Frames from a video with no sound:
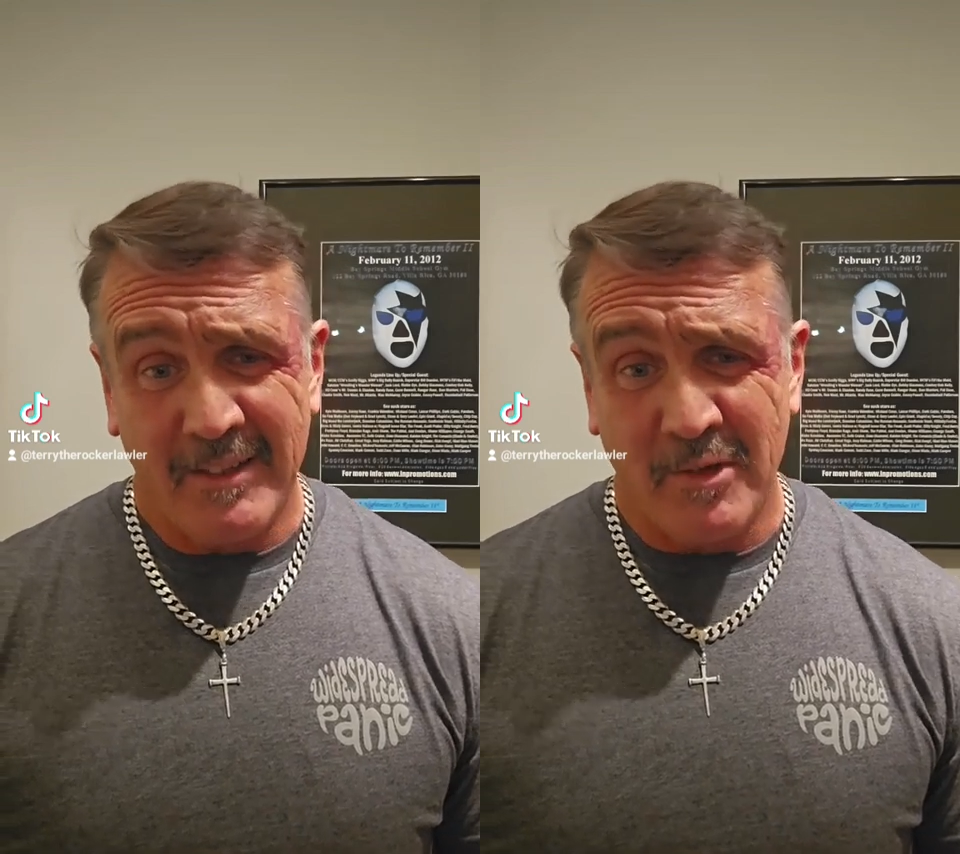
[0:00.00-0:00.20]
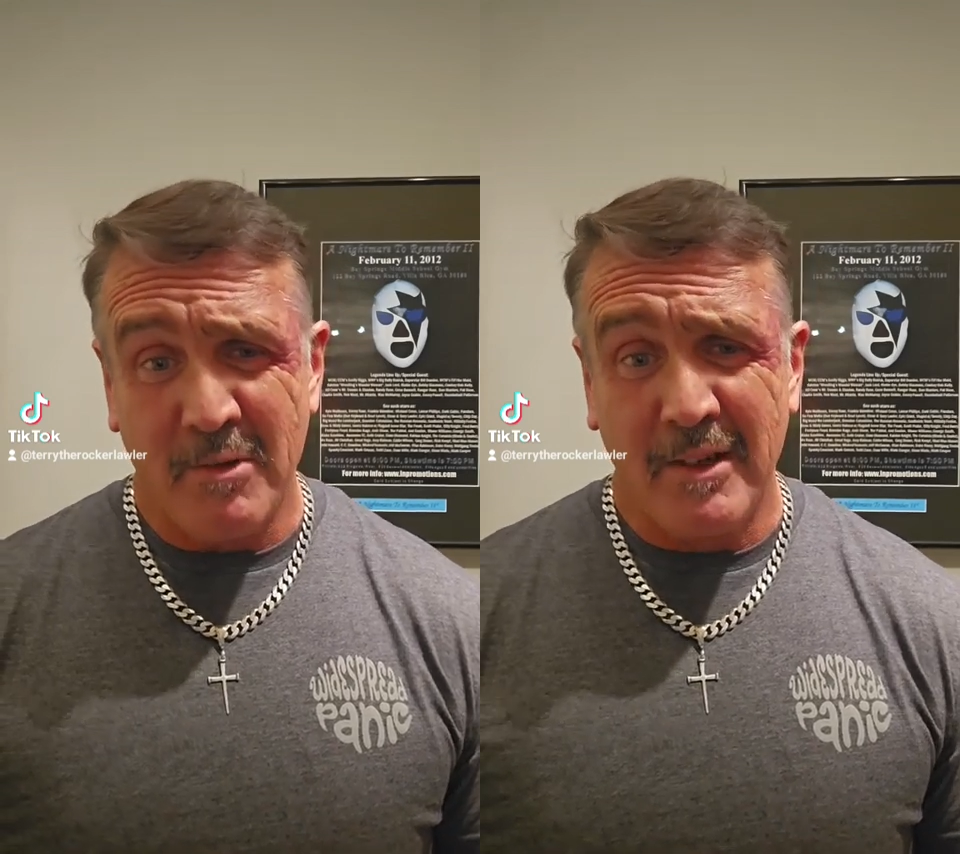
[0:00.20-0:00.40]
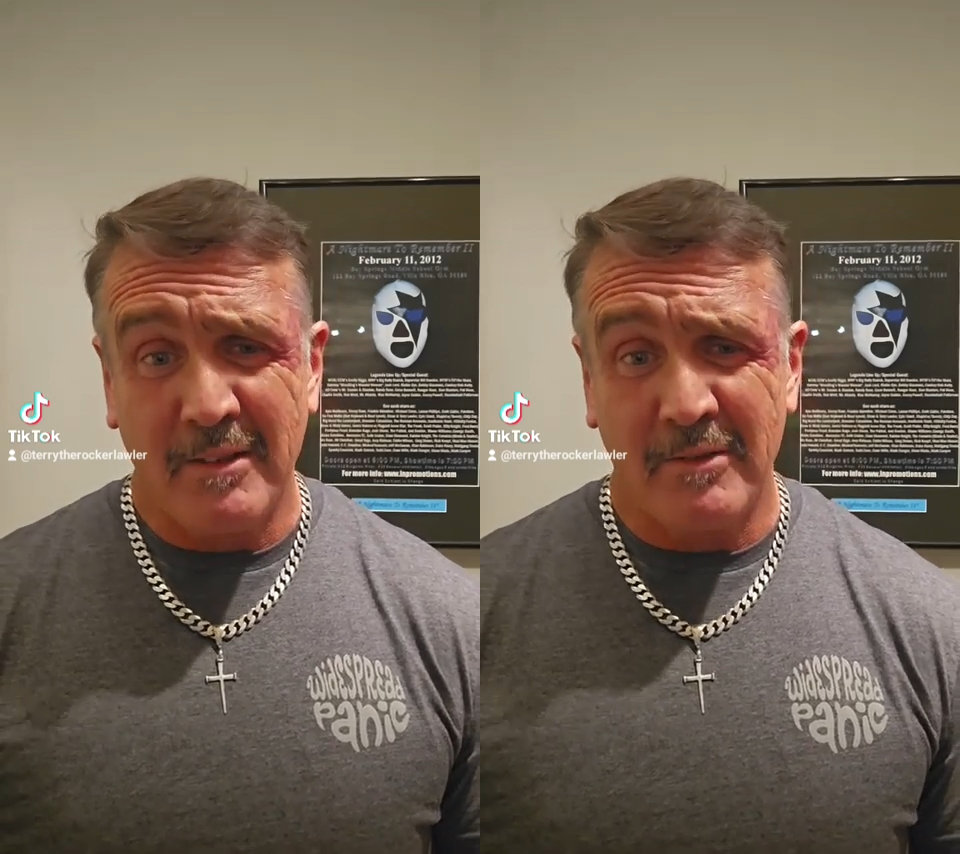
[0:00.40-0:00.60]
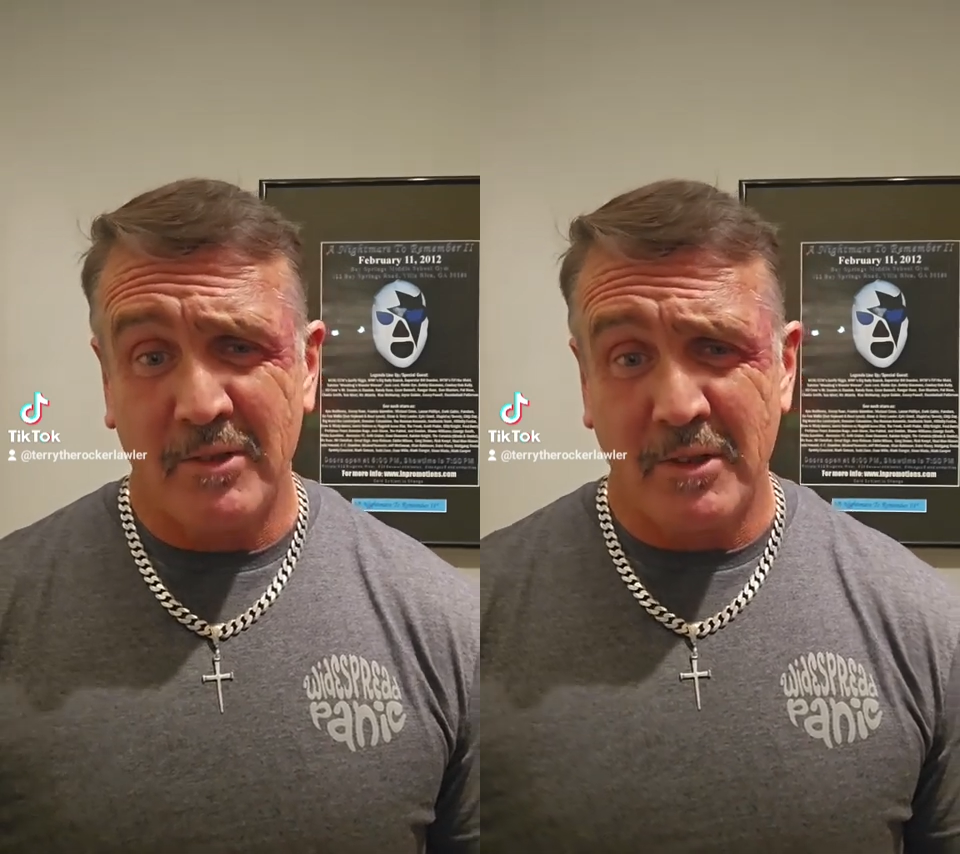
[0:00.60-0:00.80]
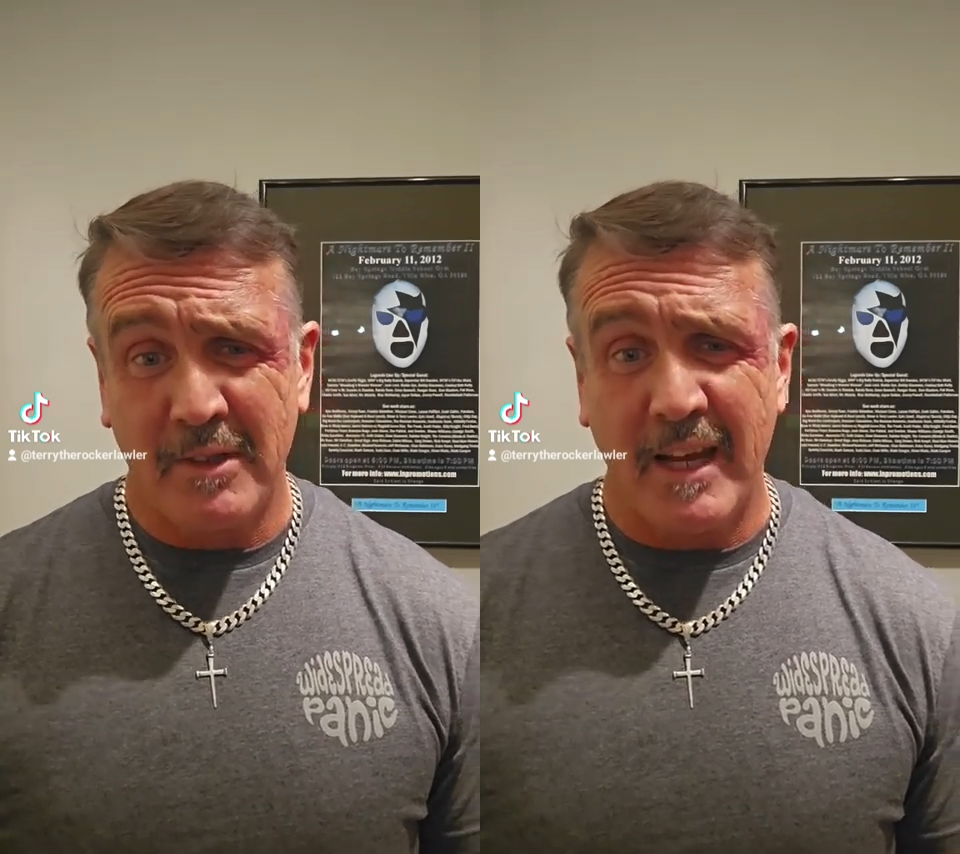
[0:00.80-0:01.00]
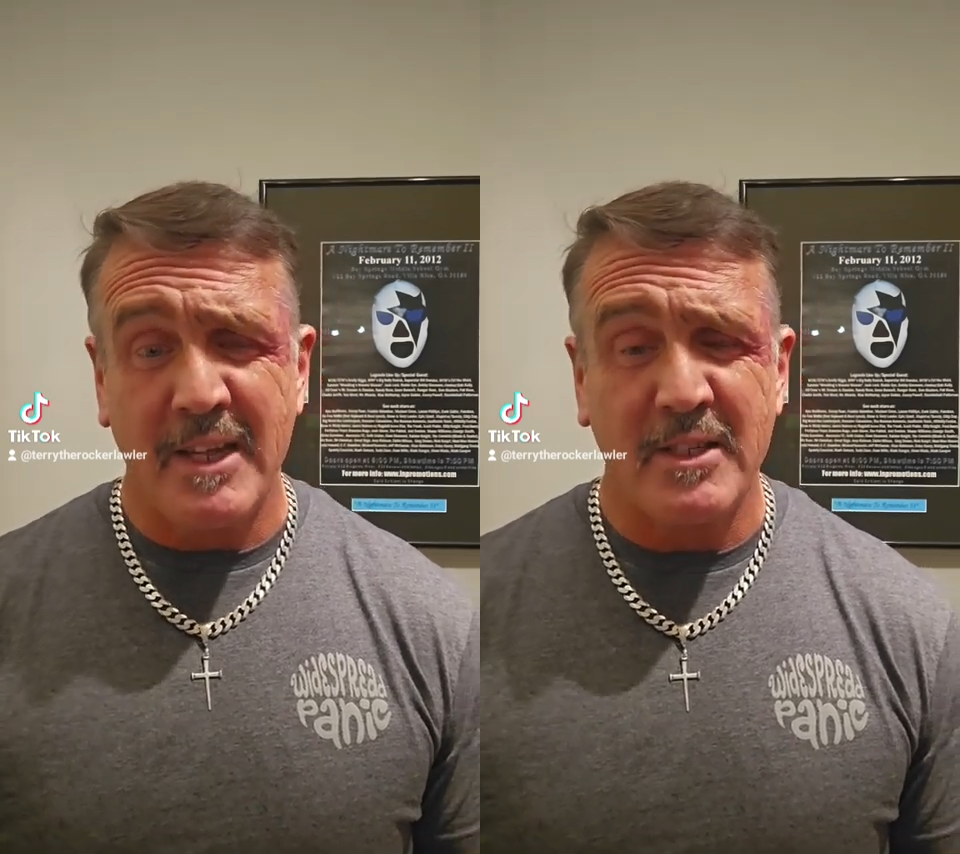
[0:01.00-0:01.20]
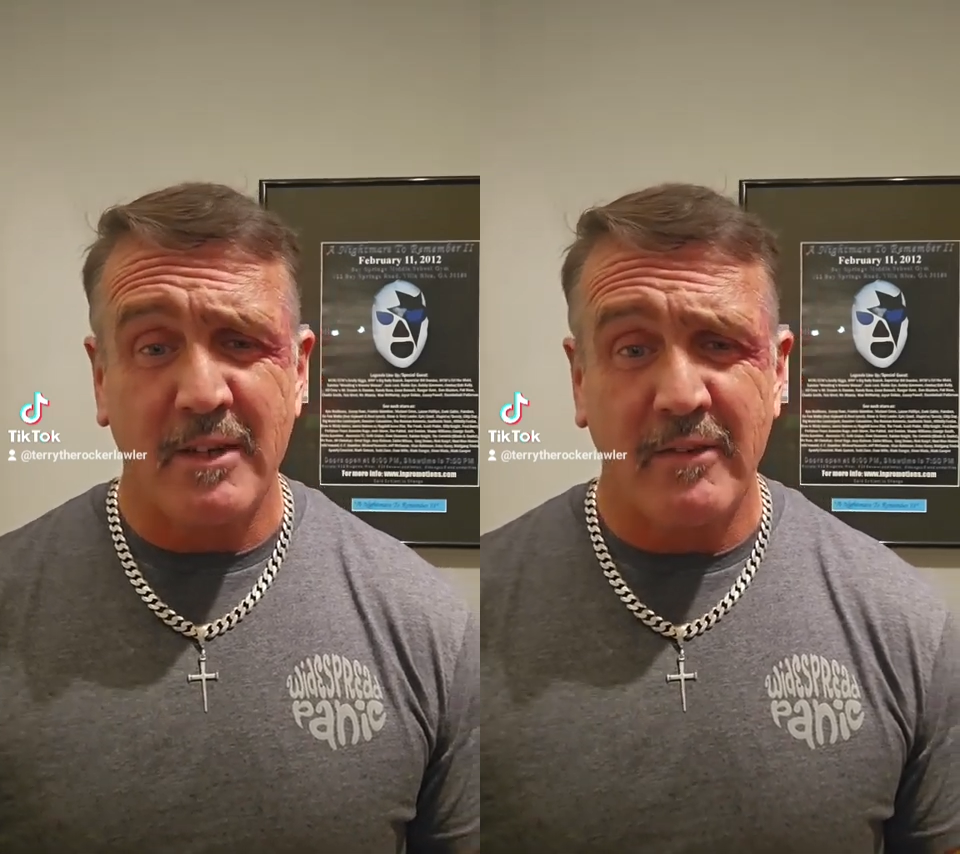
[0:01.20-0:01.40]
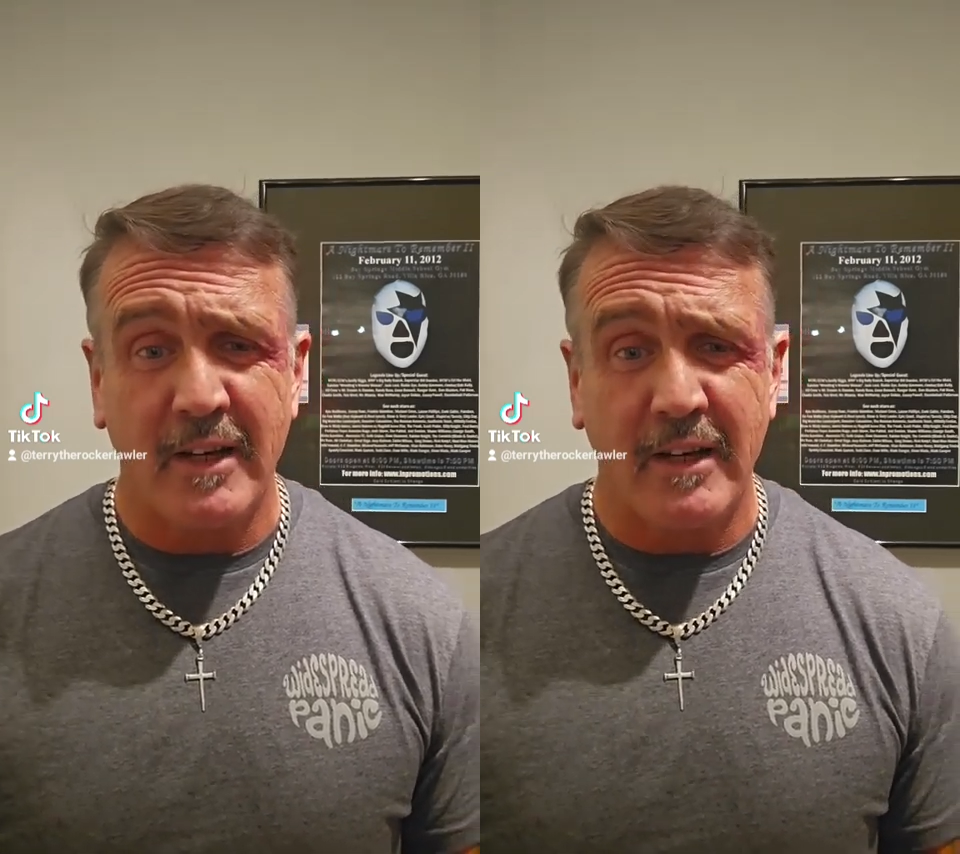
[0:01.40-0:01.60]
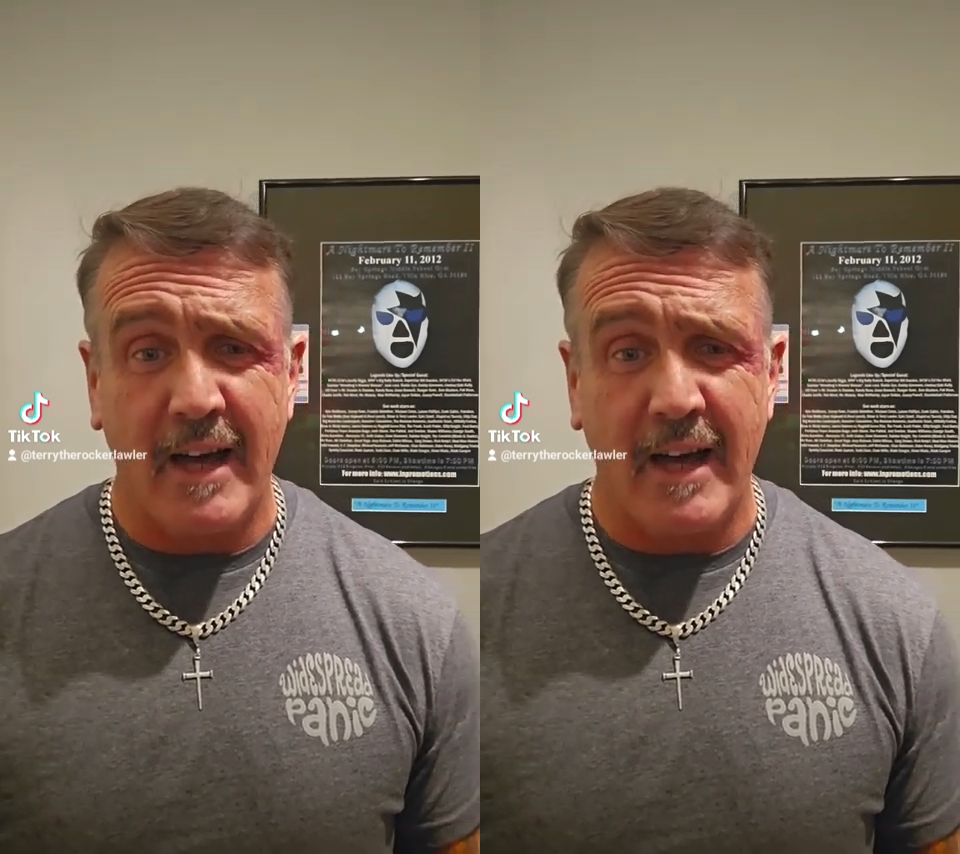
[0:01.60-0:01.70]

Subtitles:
true case of